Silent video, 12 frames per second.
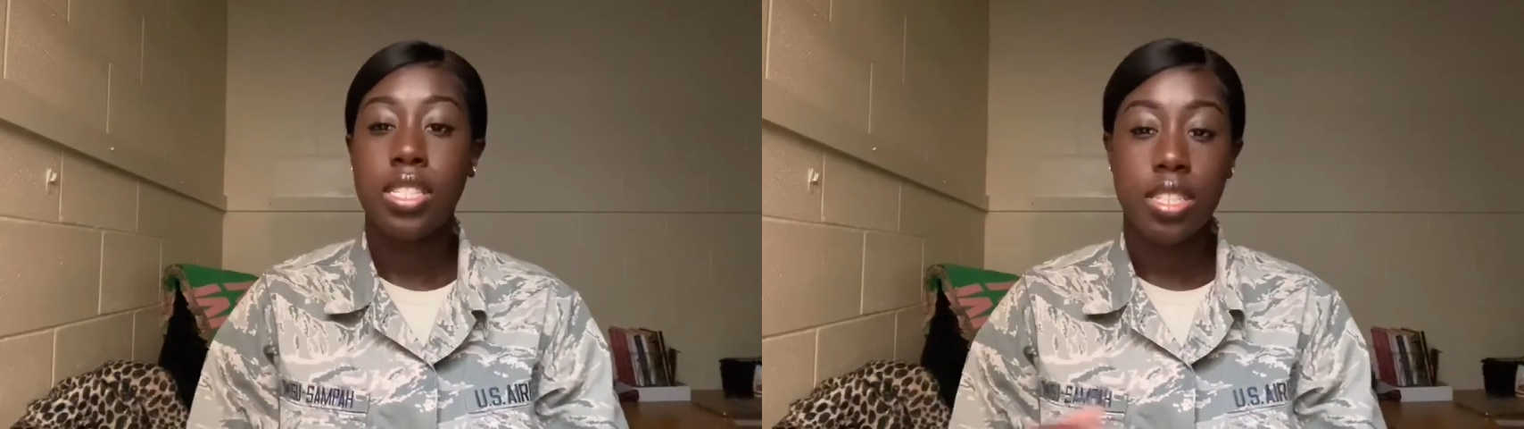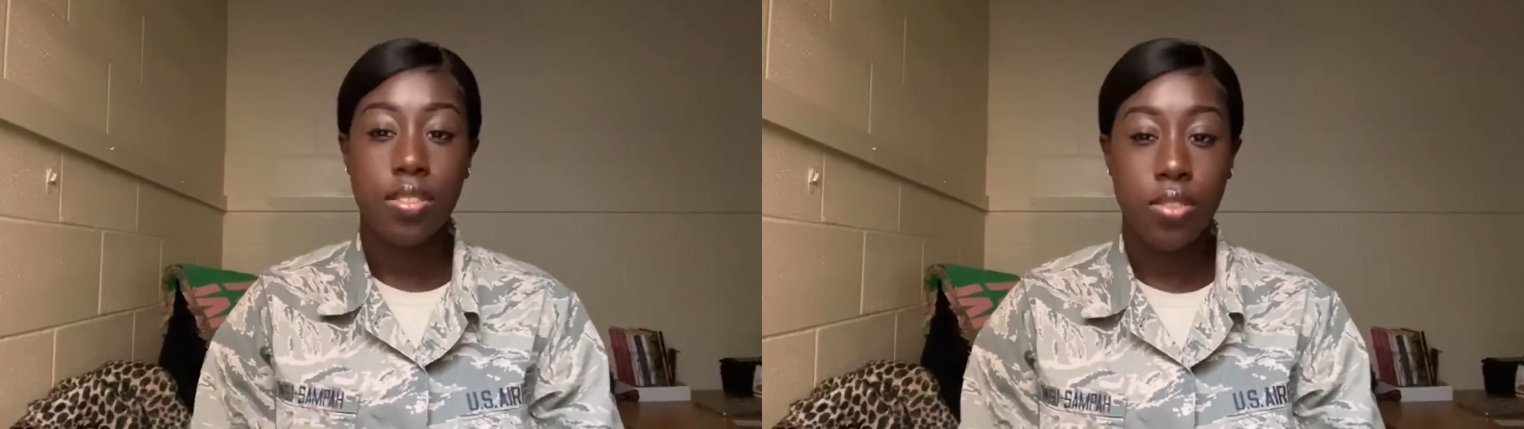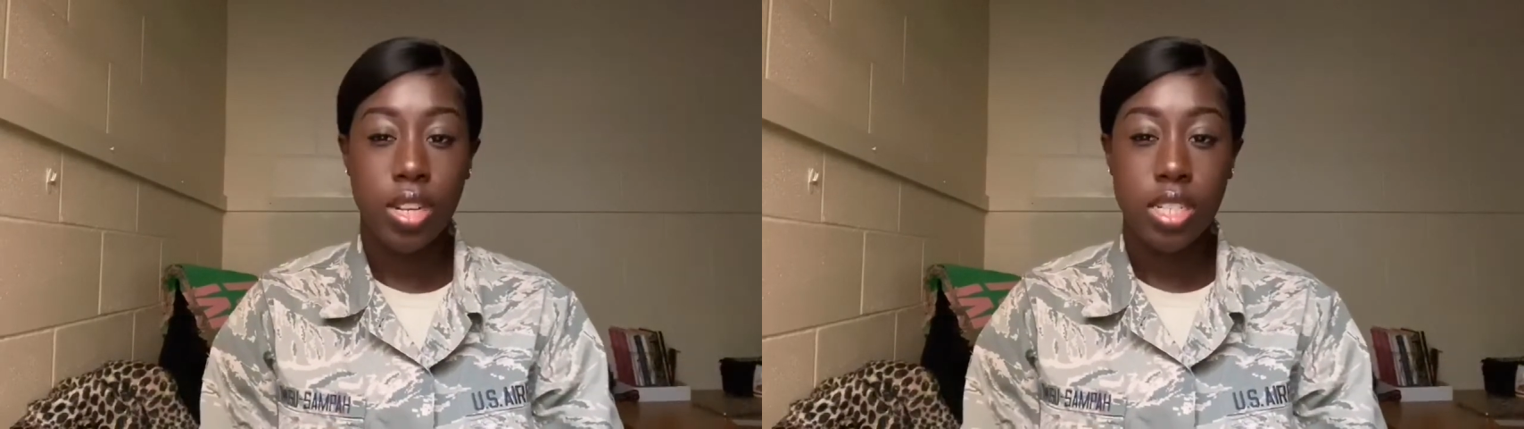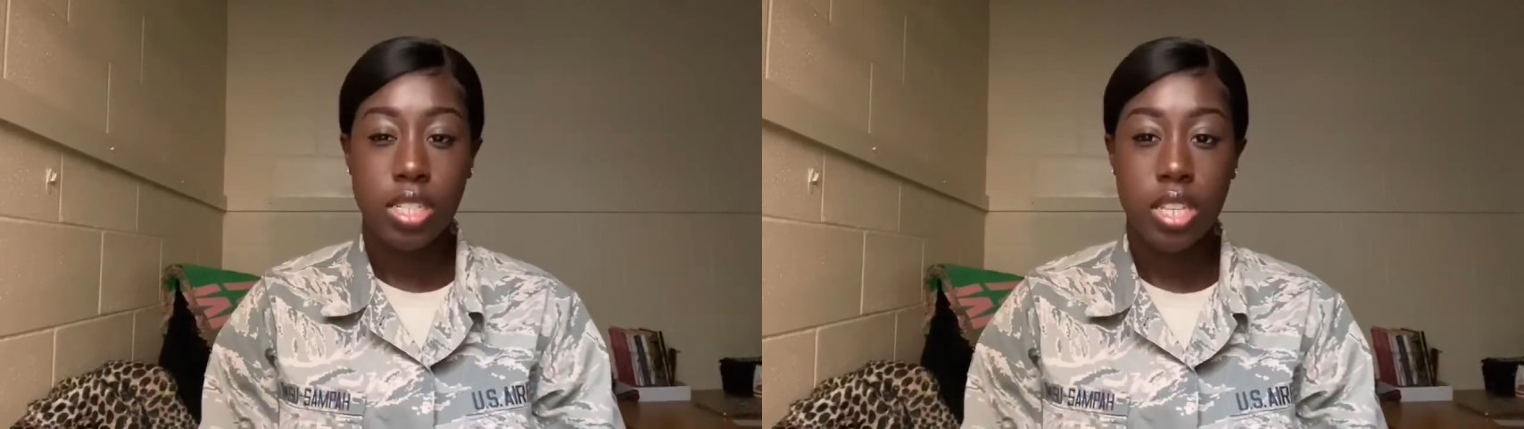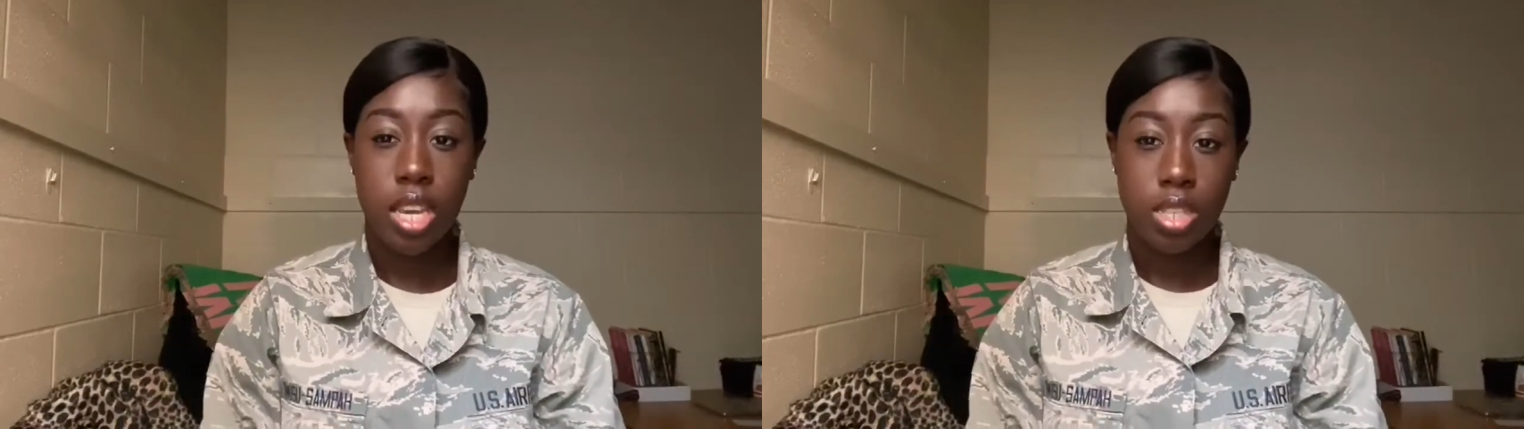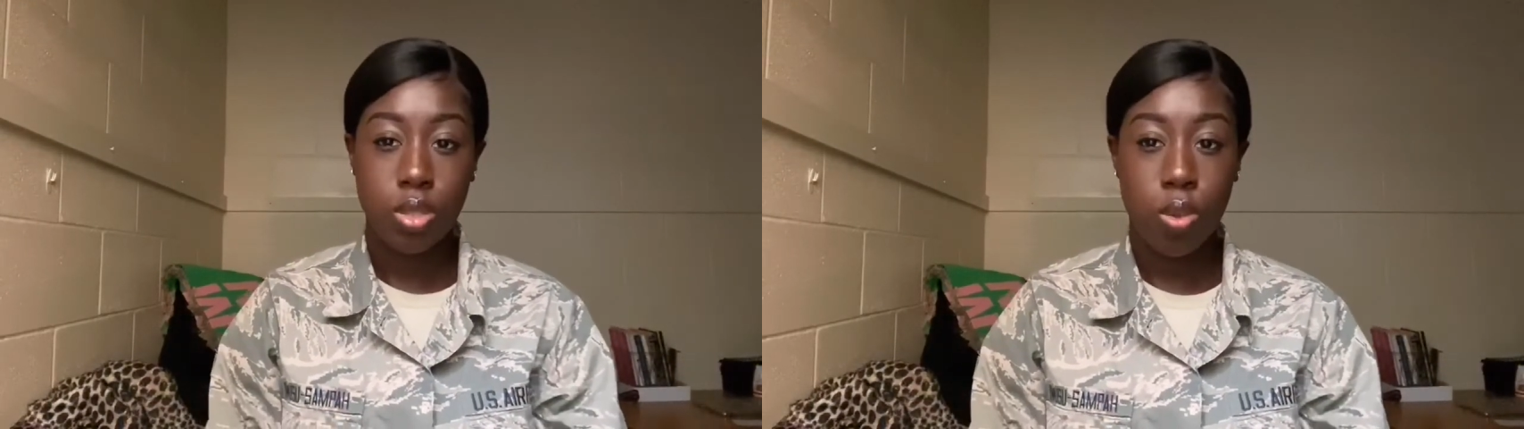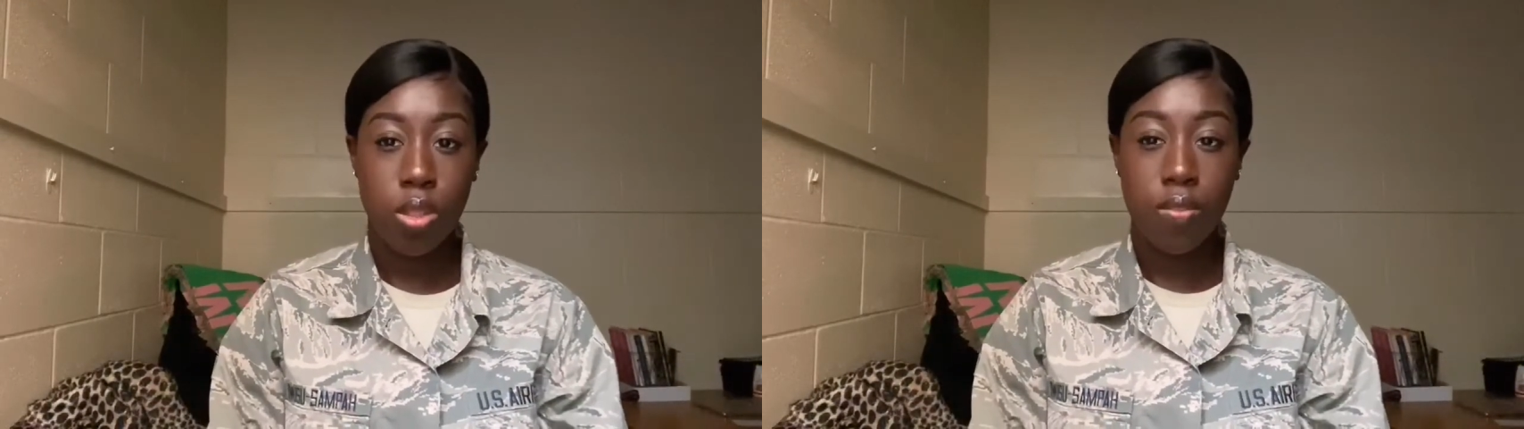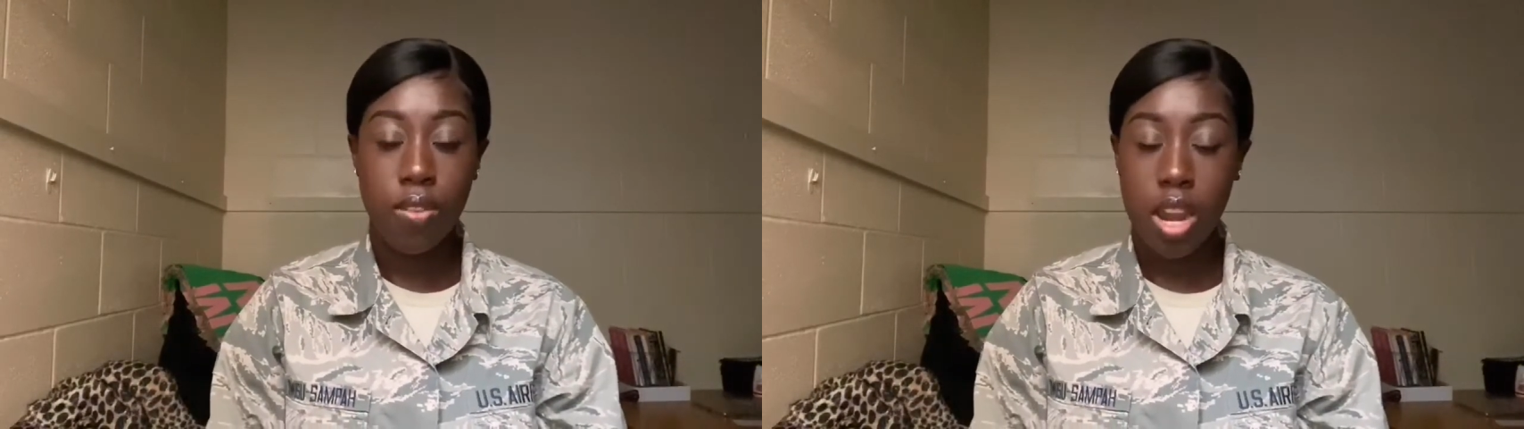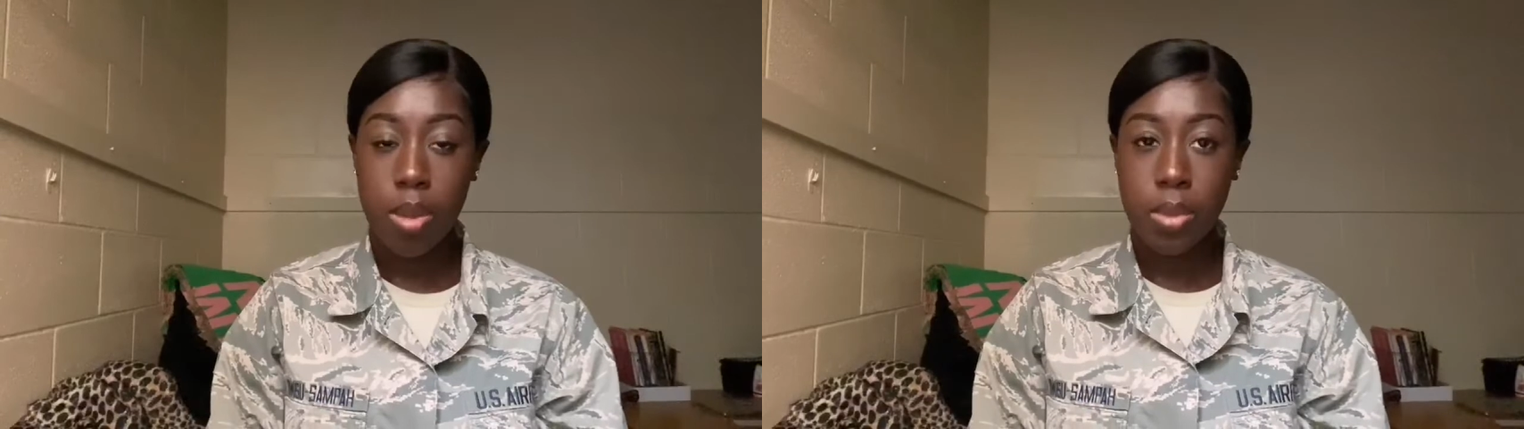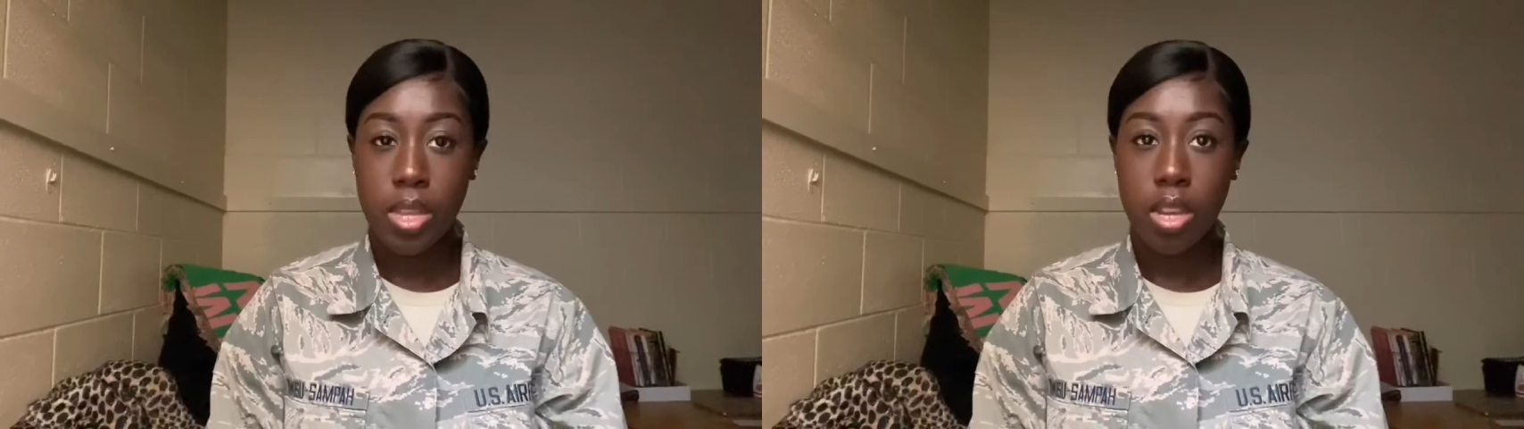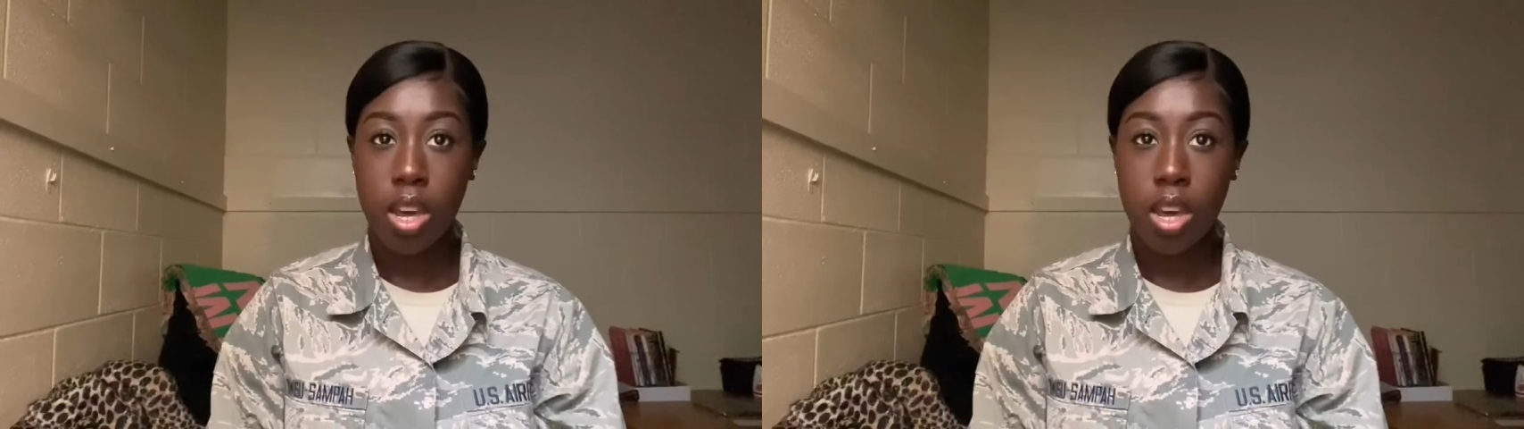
different tech school environment.